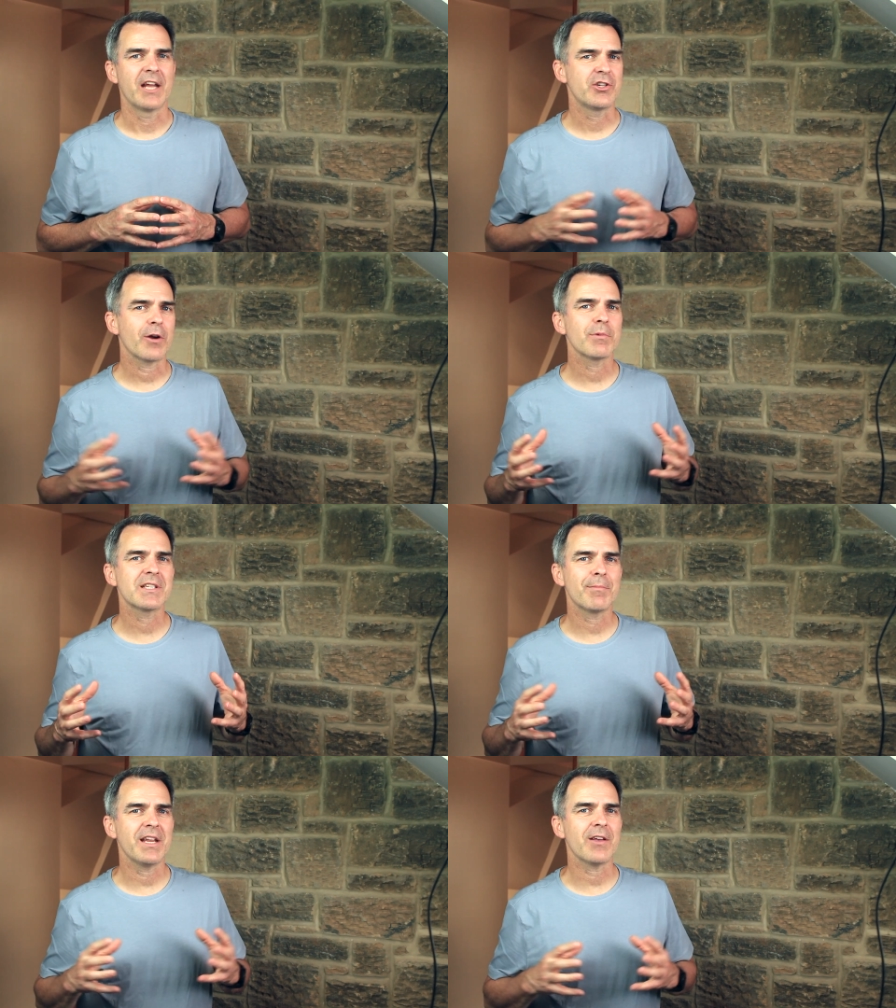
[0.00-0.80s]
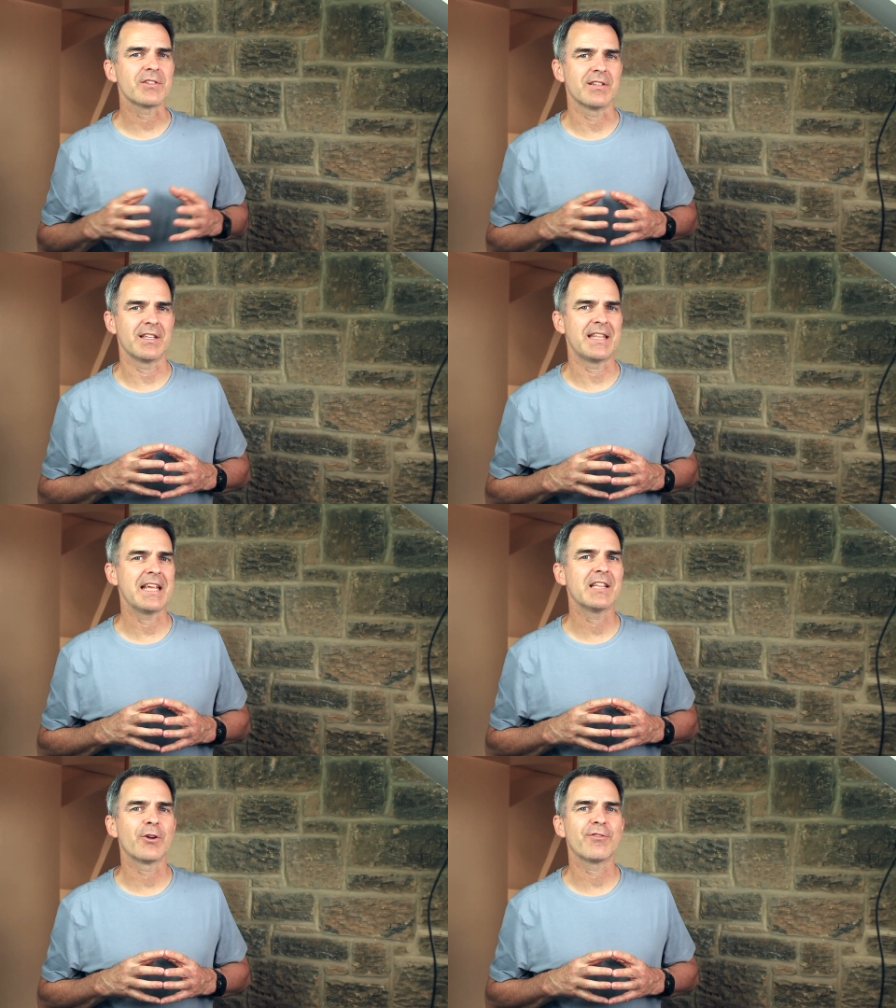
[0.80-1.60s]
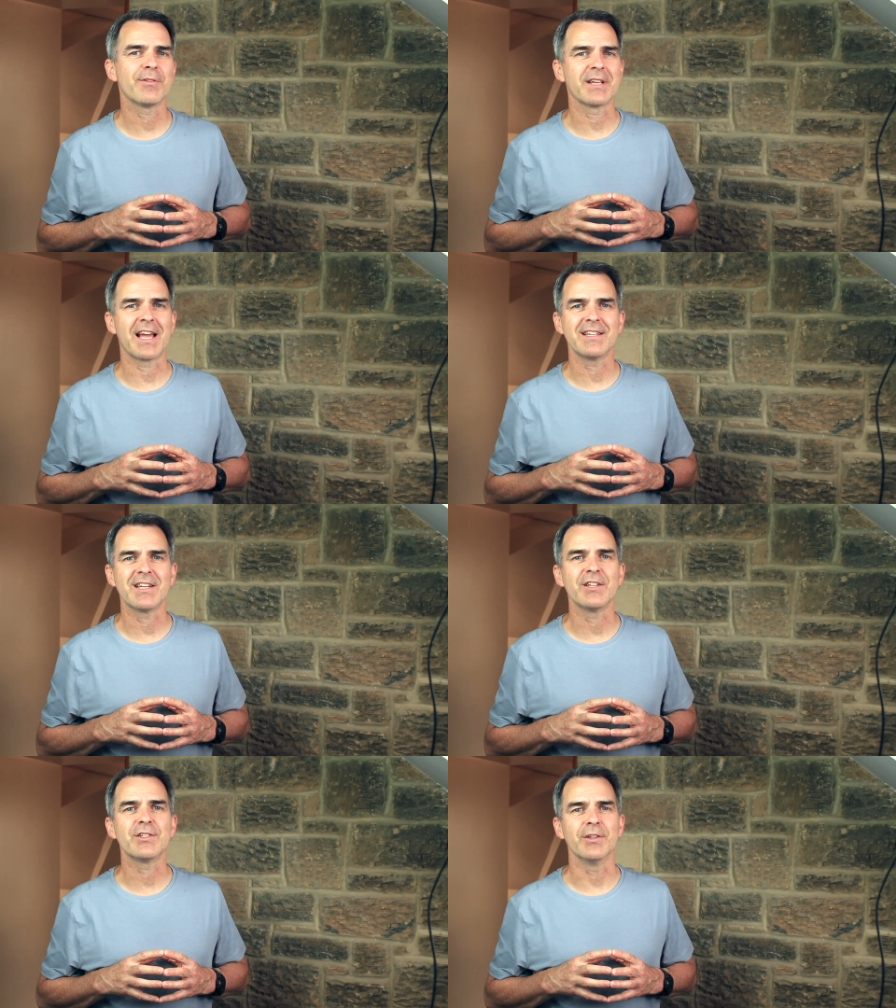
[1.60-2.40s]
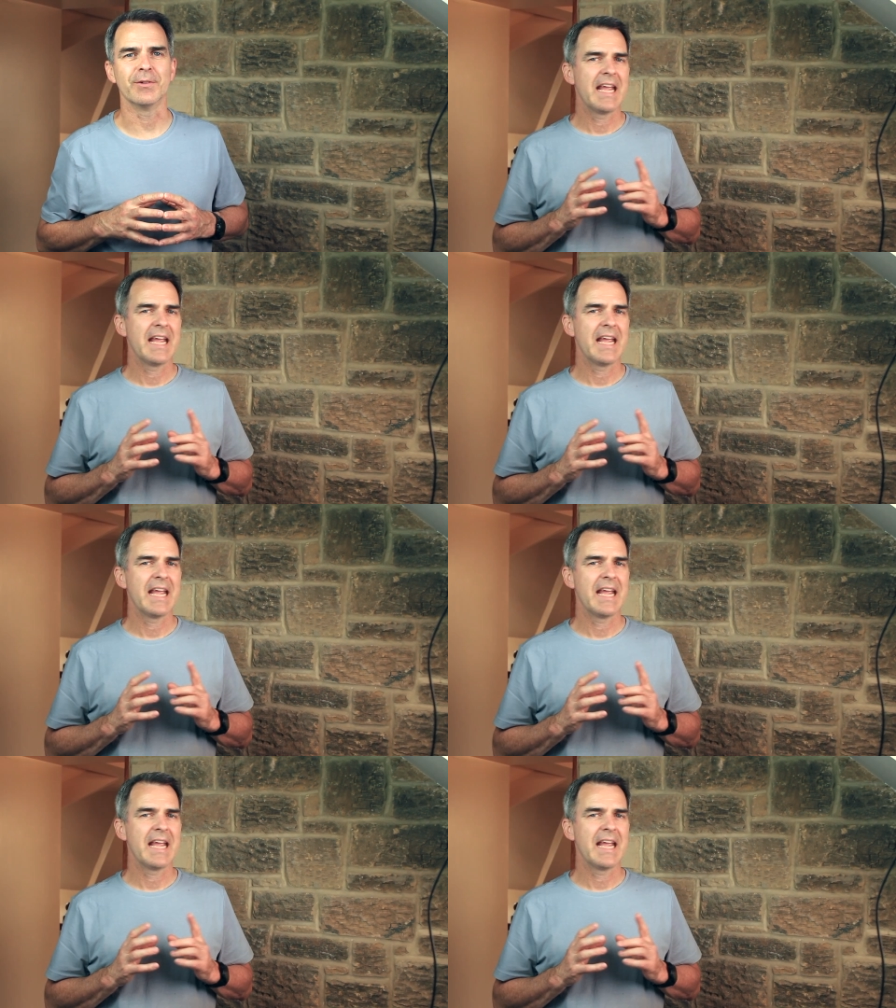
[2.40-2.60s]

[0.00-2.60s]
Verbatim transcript: and share it with somebody else so that they can learn from the content too.